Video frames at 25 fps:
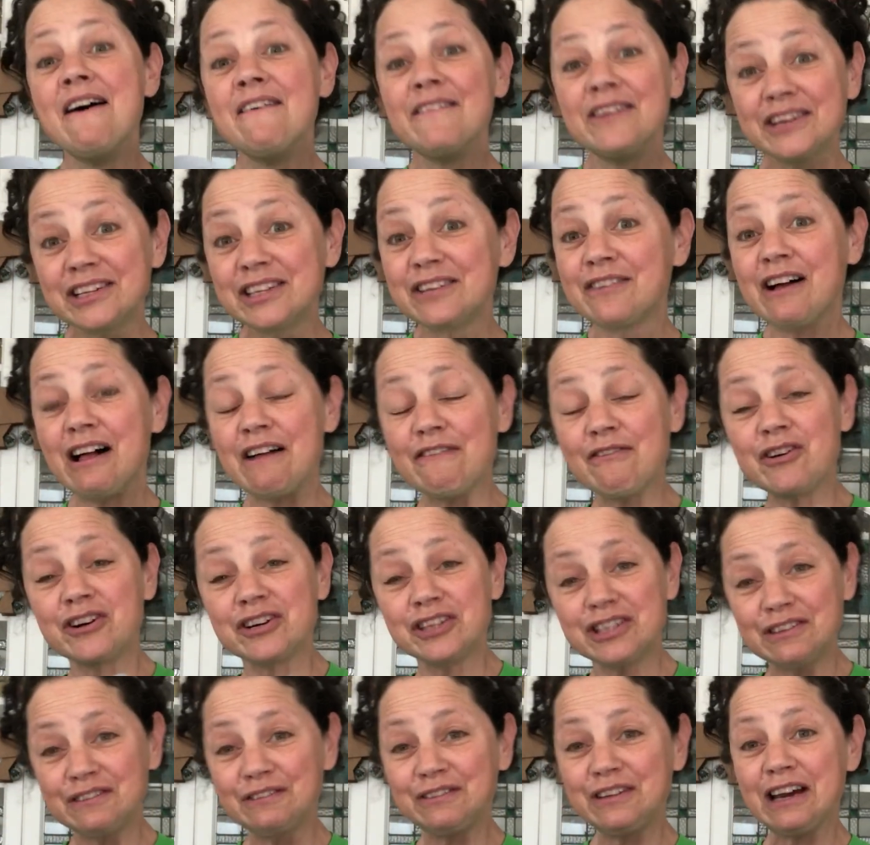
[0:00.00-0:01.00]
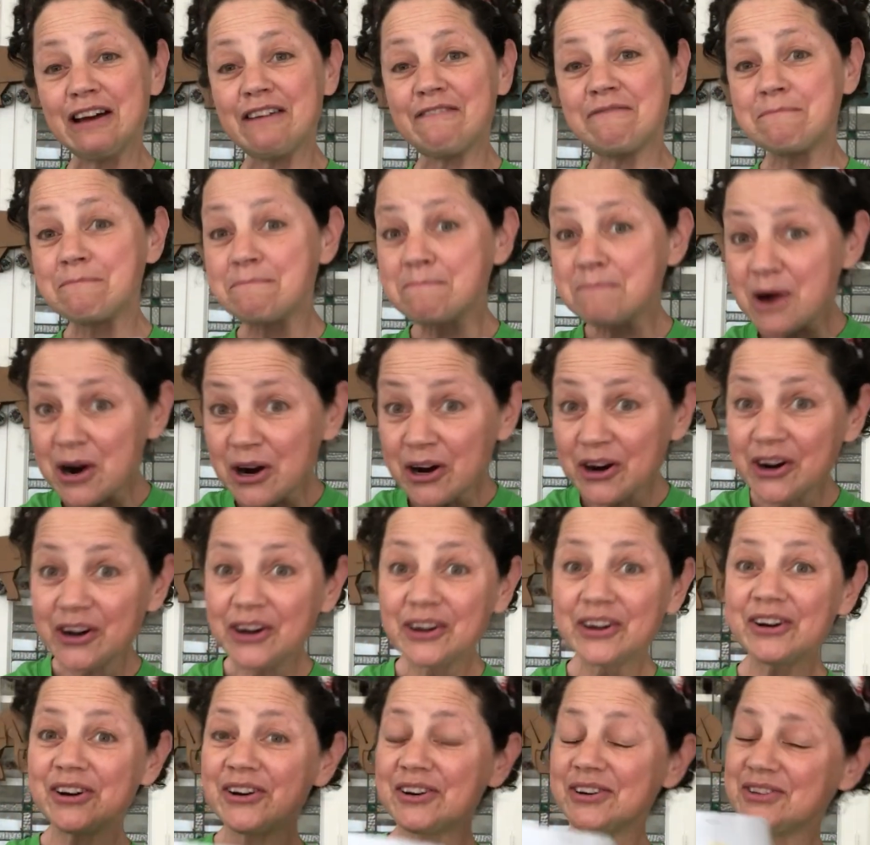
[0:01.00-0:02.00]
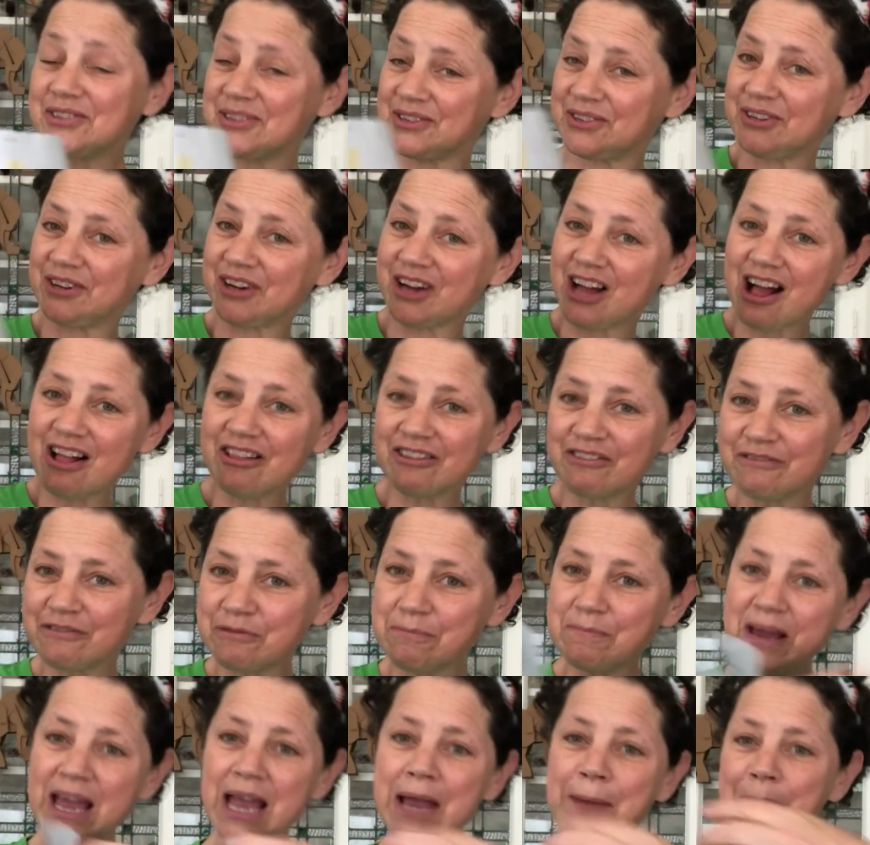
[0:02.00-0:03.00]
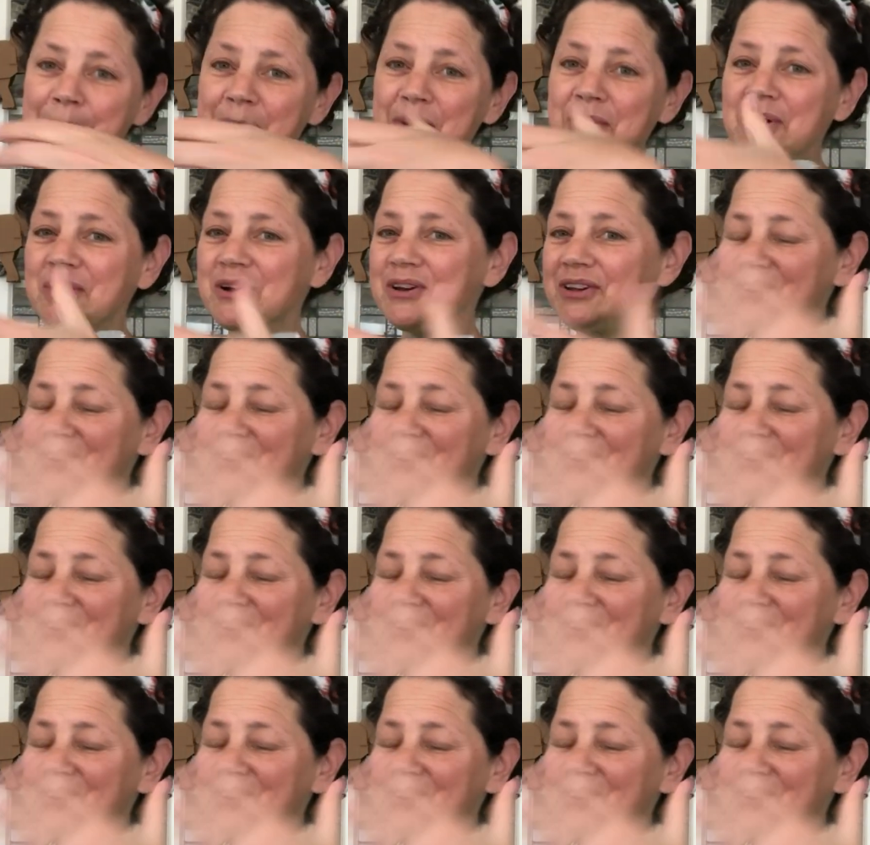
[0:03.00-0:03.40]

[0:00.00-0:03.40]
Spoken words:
First of all, of course, if you have markers or colorful paper,